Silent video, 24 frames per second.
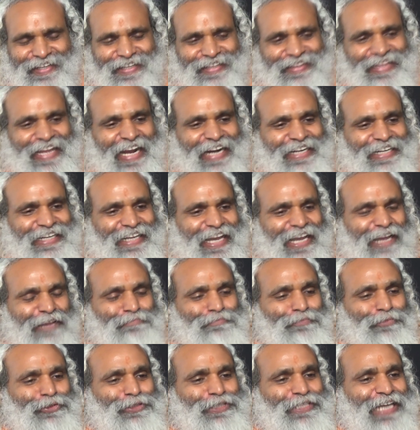that day
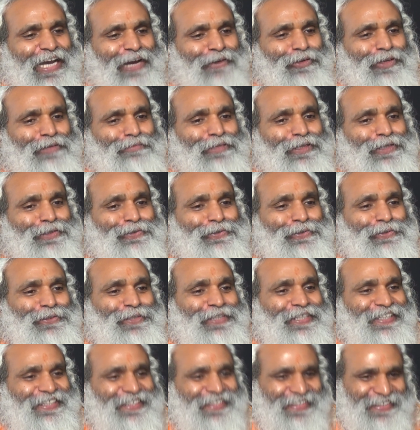puja will be
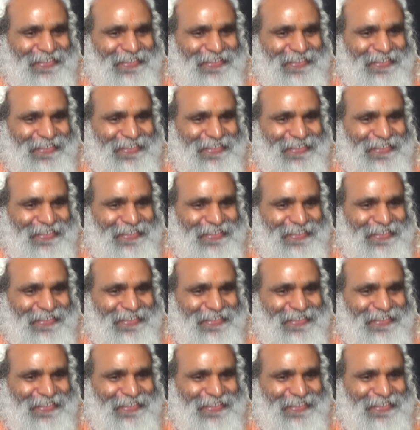good.